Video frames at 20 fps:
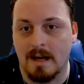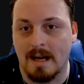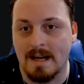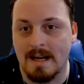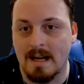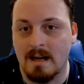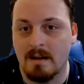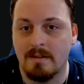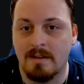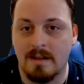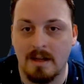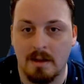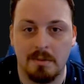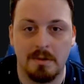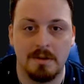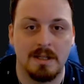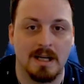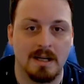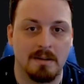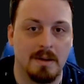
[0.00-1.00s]
I now double
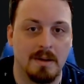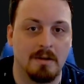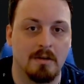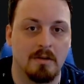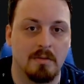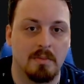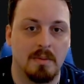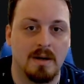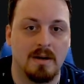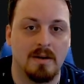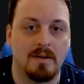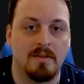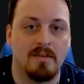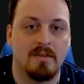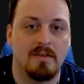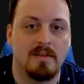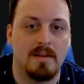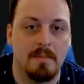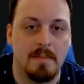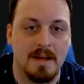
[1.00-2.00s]
check my response
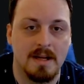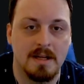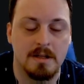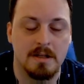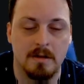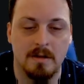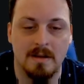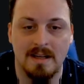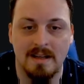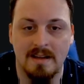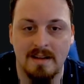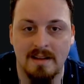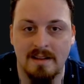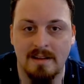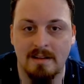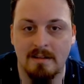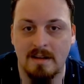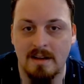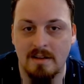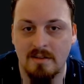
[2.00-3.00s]
to make sure
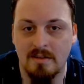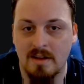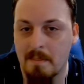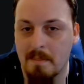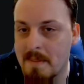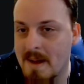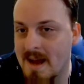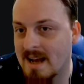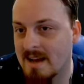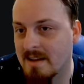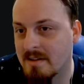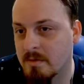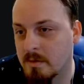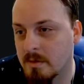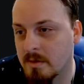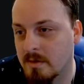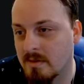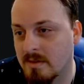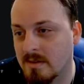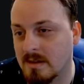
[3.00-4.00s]
there isn't a
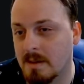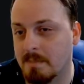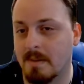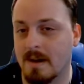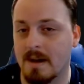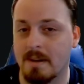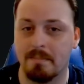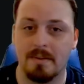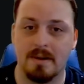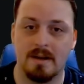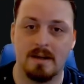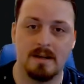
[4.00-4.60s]
password slip up.